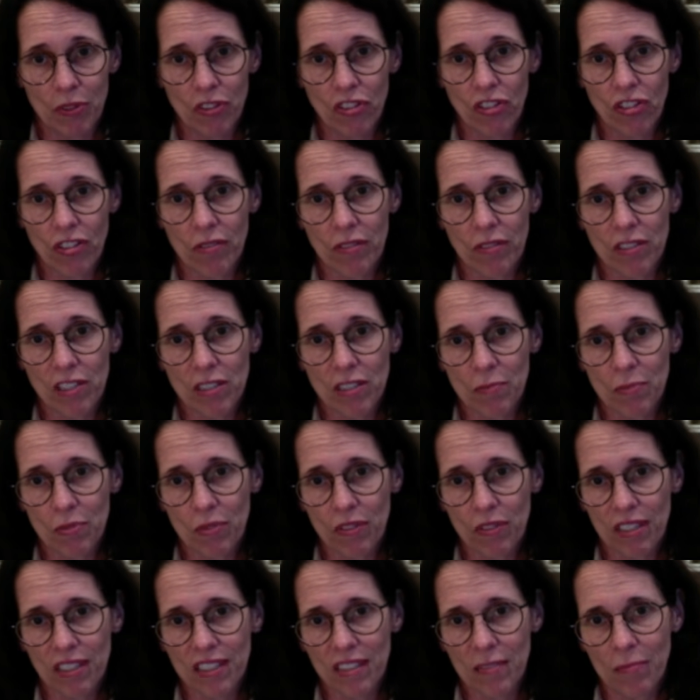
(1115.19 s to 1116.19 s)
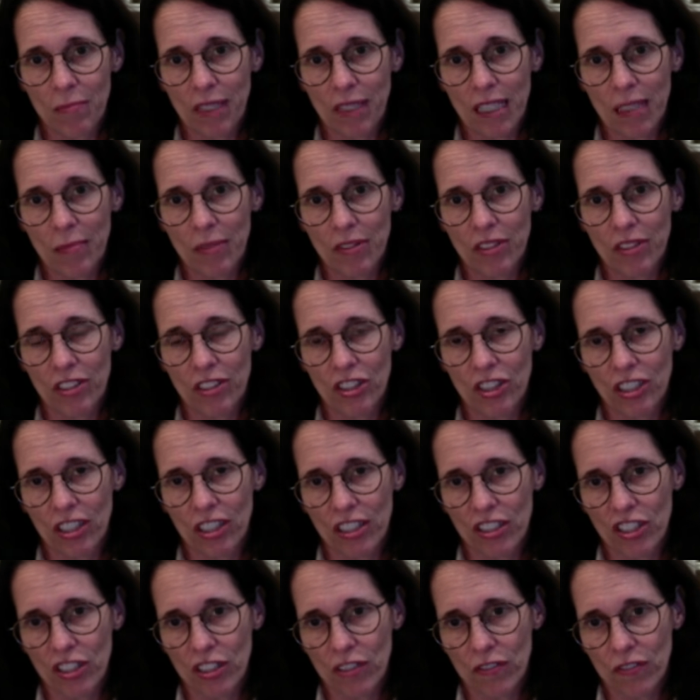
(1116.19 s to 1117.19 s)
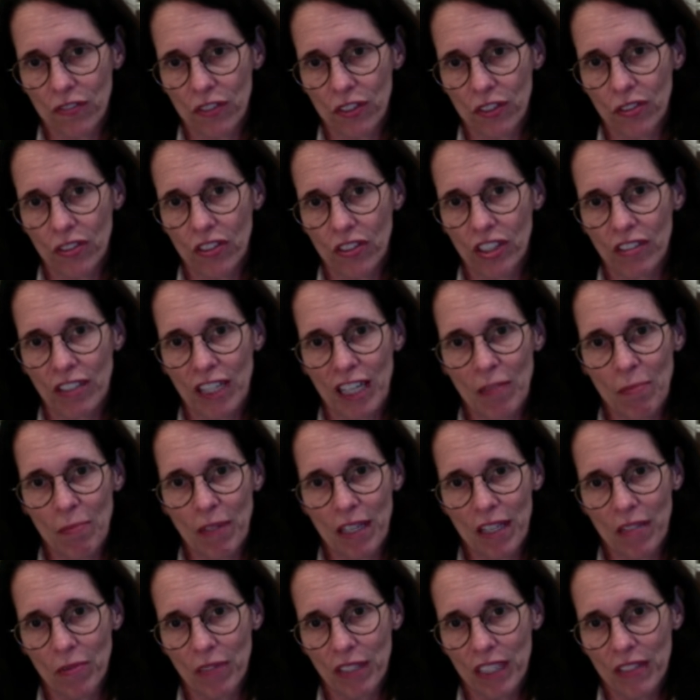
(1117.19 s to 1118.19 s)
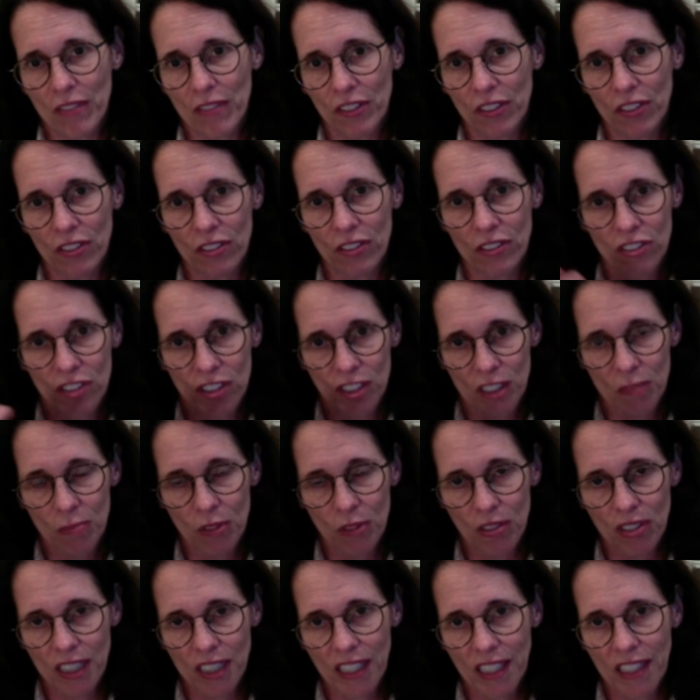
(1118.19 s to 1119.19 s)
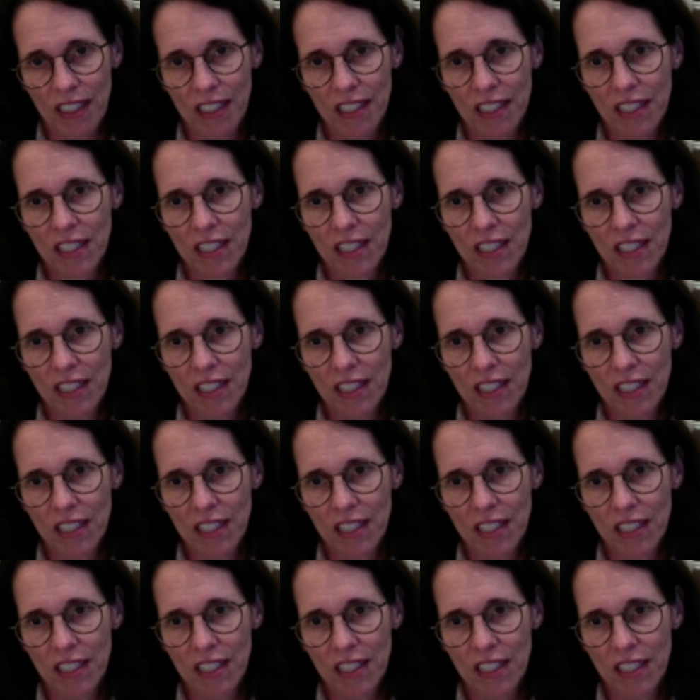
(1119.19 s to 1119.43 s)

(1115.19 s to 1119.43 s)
So it's important to be able to charge your phone, your iPad, whatever you use to communicate,